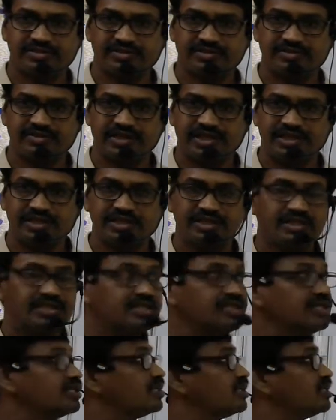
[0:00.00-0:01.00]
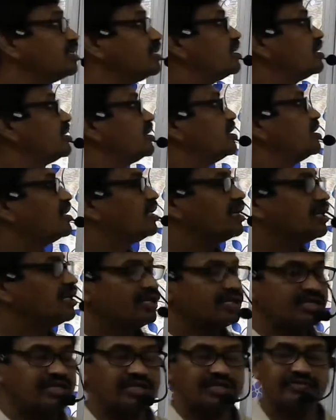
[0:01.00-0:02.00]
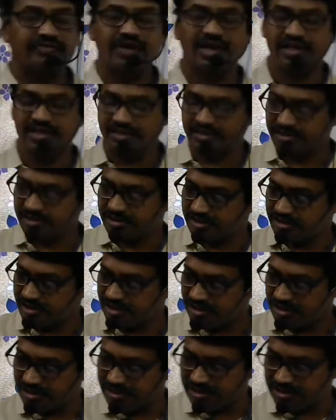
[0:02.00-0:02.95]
Okay. Here valency shell is